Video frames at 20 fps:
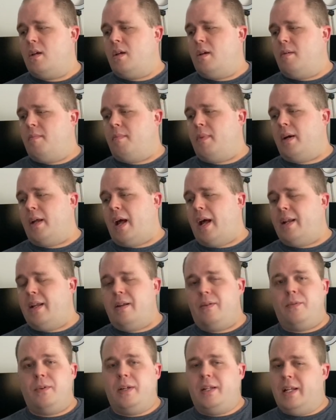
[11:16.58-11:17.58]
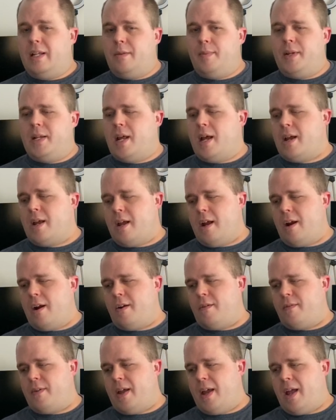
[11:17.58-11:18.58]
But I didn't really need to be taken care
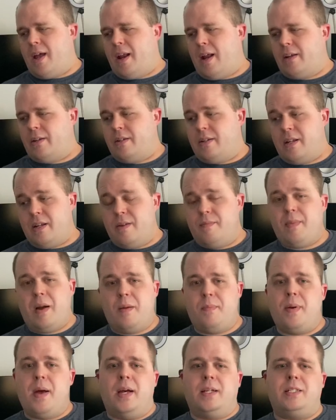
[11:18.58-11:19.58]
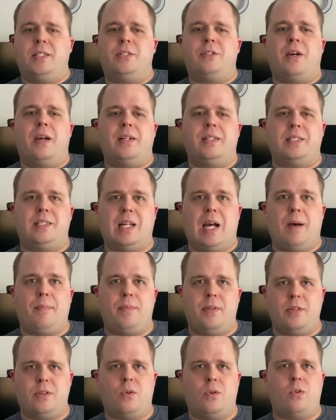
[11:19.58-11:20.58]
of, and I did my best to try to stop
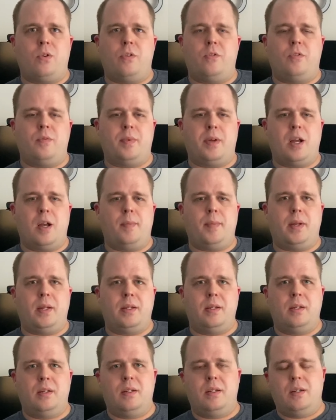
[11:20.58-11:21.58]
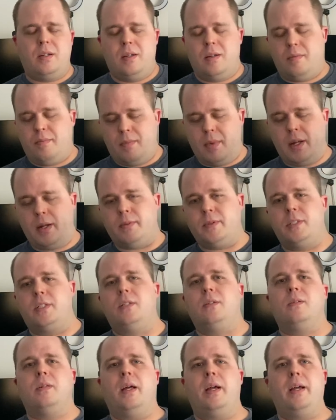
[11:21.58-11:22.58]
this order from coming. But it was
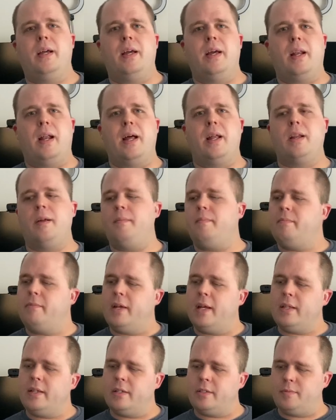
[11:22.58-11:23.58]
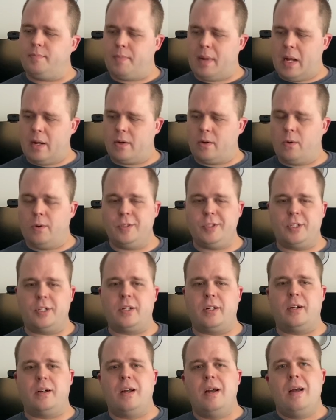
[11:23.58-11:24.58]
too late, and I ended up getting this pound of corn
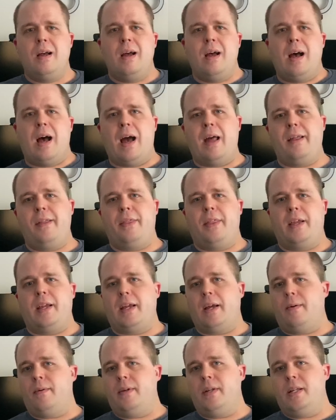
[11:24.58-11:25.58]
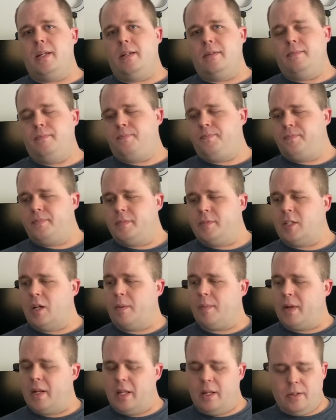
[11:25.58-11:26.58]
sugar I didn't think I would need. So I'm
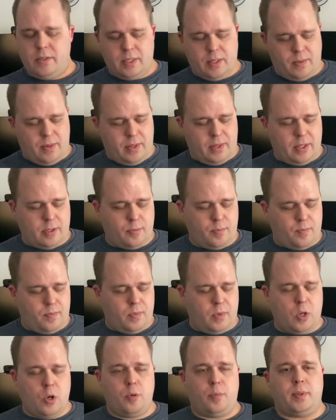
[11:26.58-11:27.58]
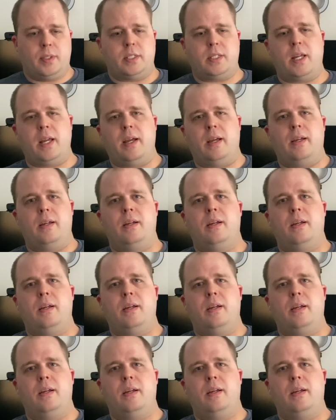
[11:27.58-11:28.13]
going to use it with this Cooper's kit.